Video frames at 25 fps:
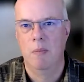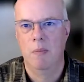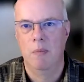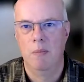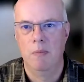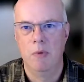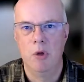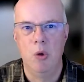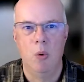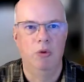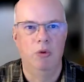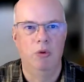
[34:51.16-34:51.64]

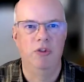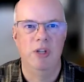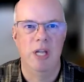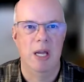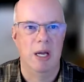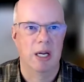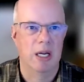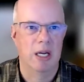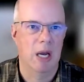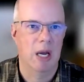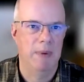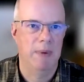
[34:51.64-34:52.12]
you'll see
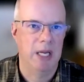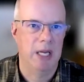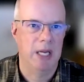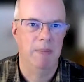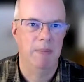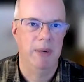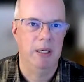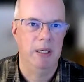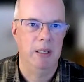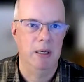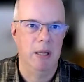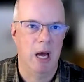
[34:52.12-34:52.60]
it coming
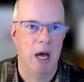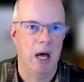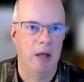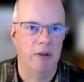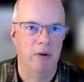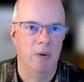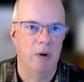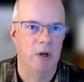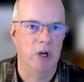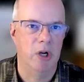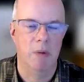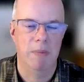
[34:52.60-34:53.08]
up in
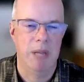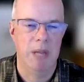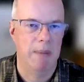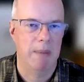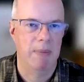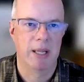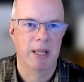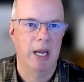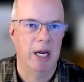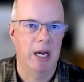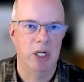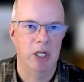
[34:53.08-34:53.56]
other Adobe
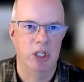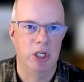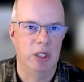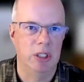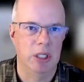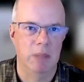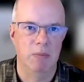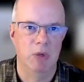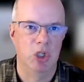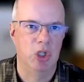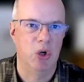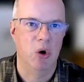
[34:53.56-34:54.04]

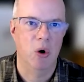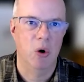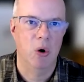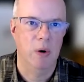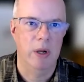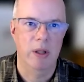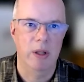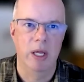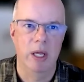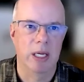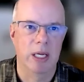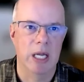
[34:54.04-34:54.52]
applications, I'm
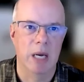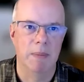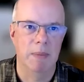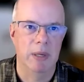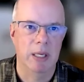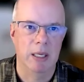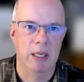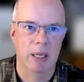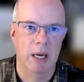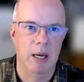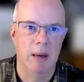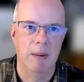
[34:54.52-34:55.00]
sure, in the
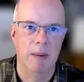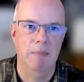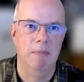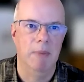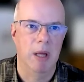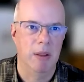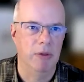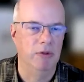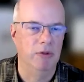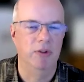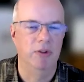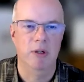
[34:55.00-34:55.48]
coming
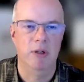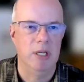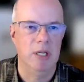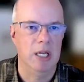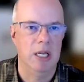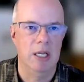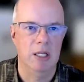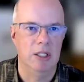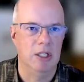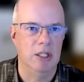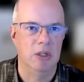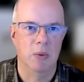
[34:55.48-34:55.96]
months and
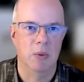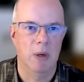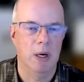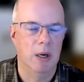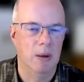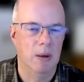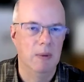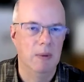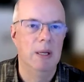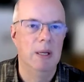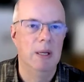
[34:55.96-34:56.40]
years as well.